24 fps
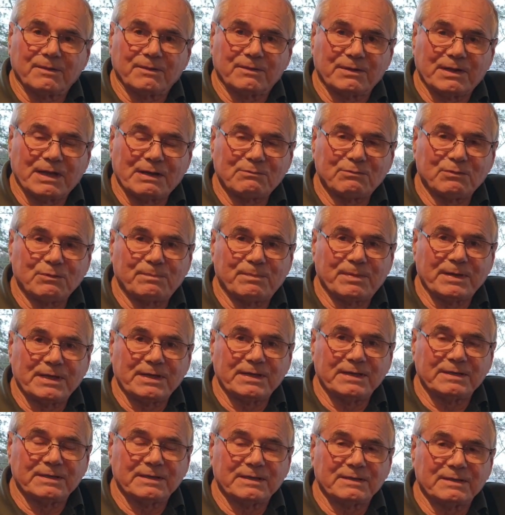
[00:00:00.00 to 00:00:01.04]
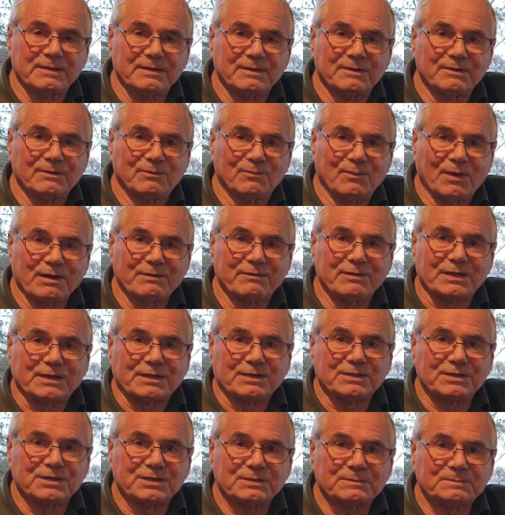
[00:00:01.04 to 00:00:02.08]
there would be 1 of
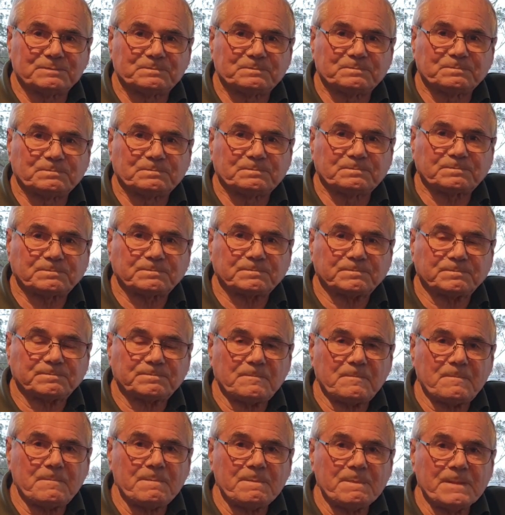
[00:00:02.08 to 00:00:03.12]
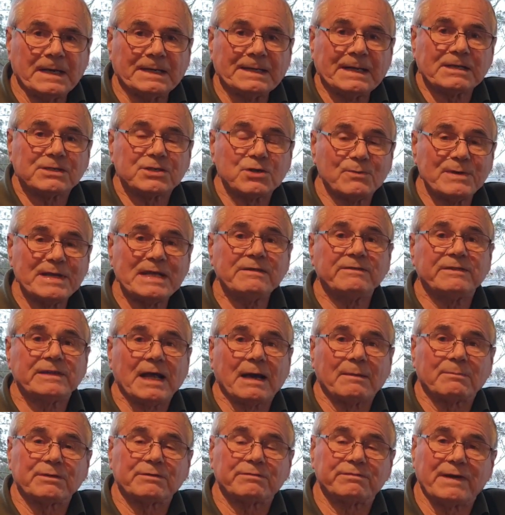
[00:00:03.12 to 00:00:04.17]
each. And now, to even
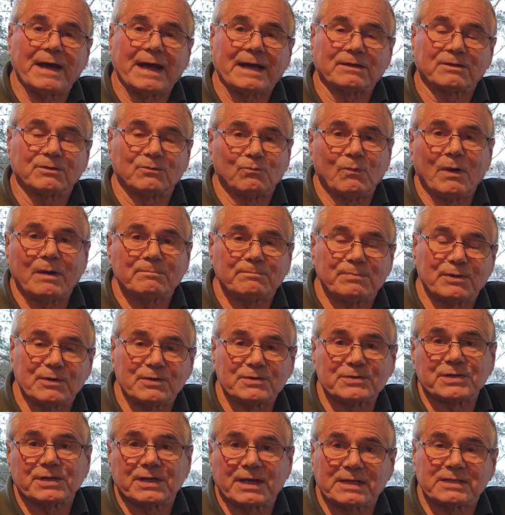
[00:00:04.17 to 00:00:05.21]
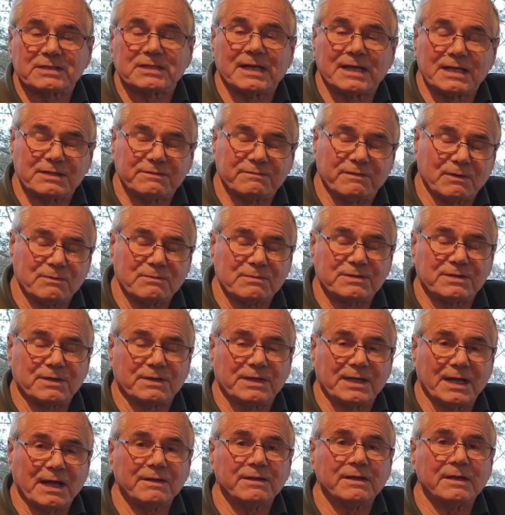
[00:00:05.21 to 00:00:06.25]
up the fact that one person gets less votes
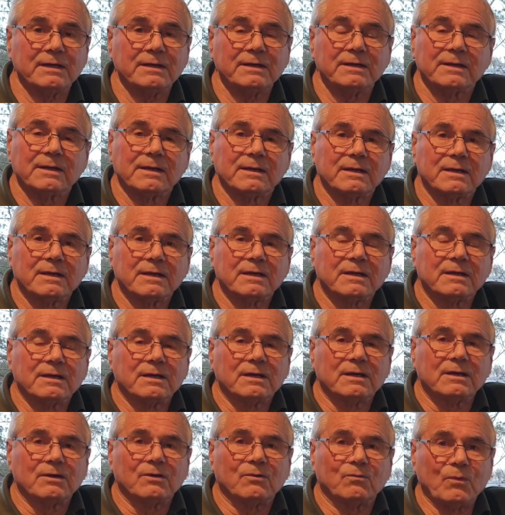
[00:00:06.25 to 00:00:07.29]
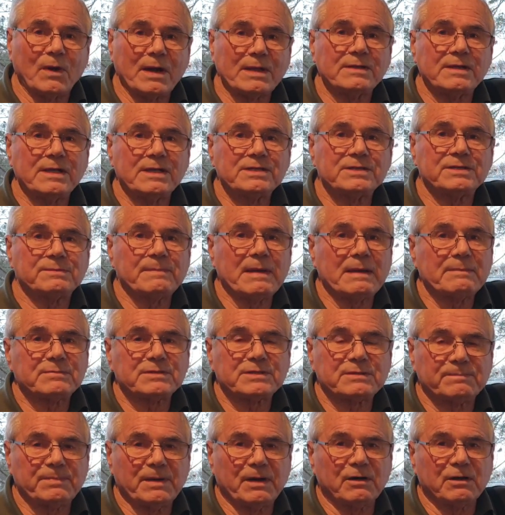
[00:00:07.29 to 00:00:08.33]
than the other, when these
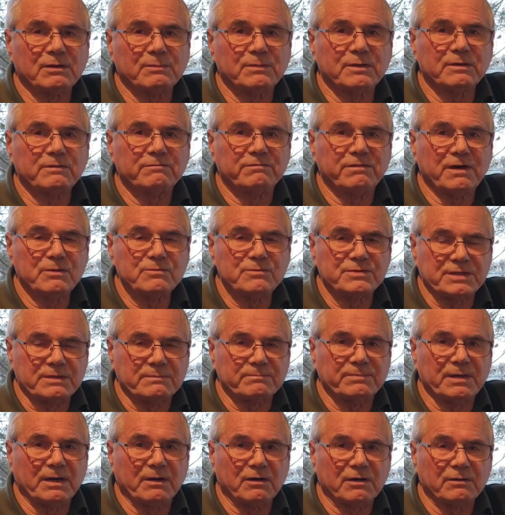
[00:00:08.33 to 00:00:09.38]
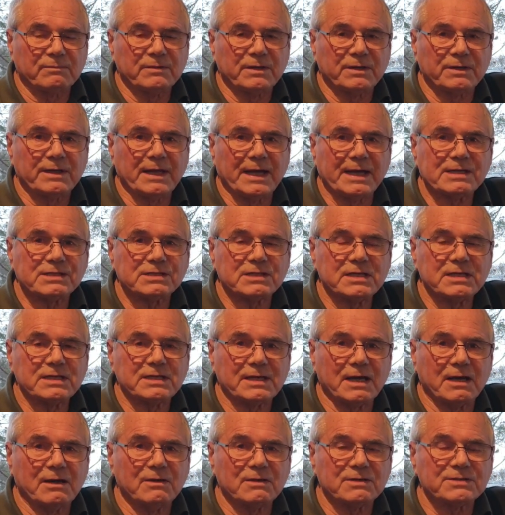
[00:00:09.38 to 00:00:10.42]
members of Parliament vote in Parliament, they actually
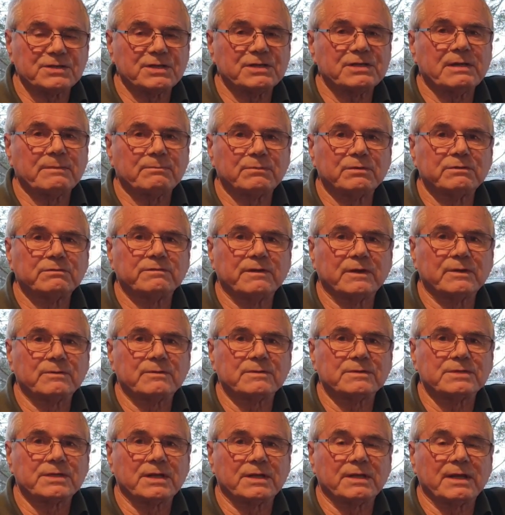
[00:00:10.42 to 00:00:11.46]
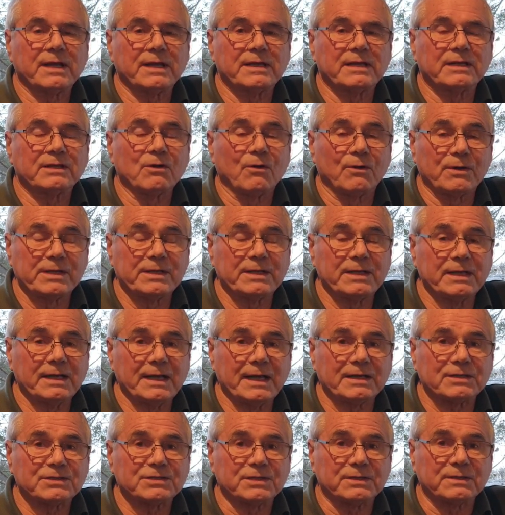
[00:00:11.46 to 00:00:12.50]
cast the number of votes that they got in the
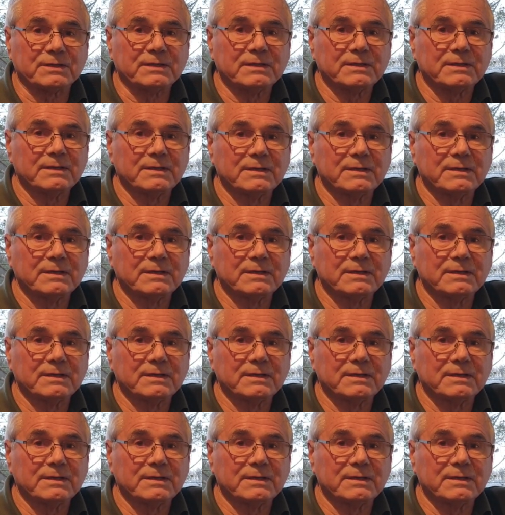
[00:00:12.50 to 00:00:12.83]
election.